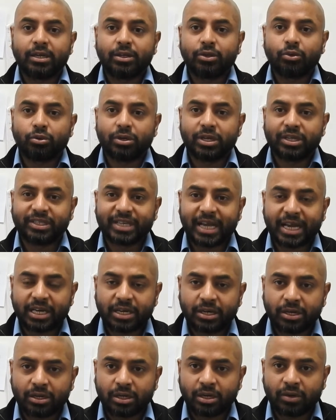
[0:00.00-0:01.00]
You design
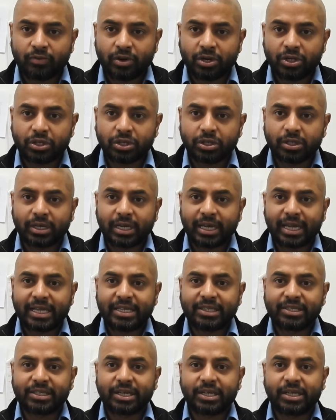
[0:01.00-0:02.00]
an intervention
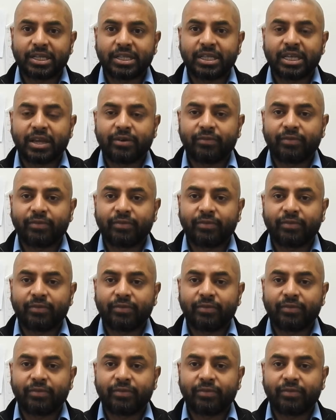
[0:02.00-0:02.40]
and study the